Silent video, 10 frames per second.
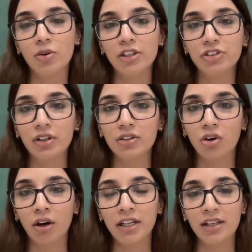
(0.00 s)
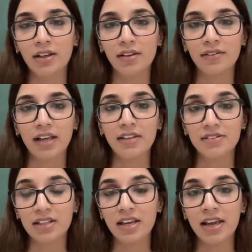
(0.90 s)
the regulatory authority is
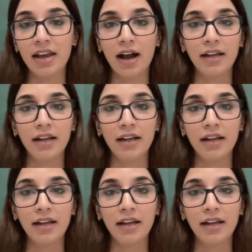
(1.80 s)
SDA.